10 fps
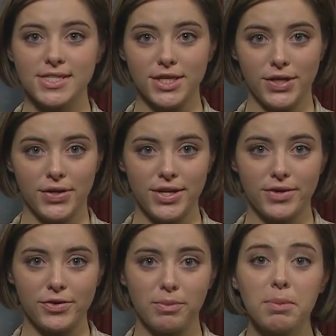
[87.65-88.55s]

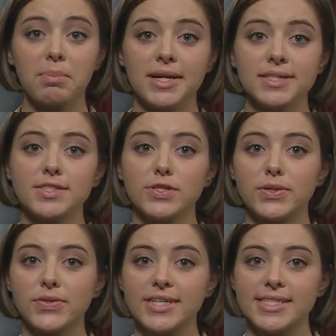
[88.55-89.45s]
Security Group plans
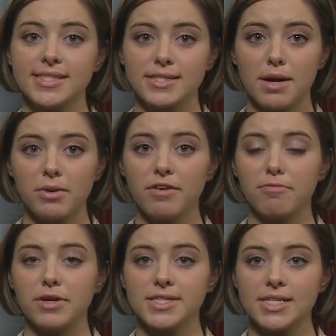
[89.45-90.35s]
to increase its number
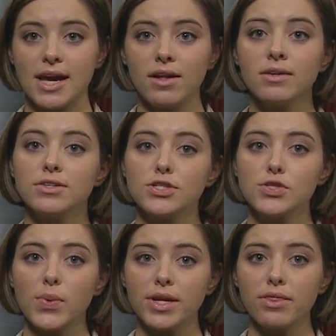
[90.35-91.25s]
of personnel
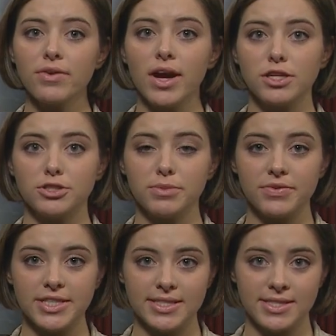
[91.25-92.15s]
to 2,300
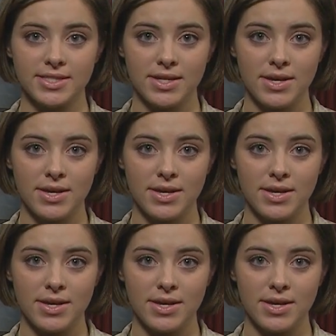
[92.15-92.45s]
Marines.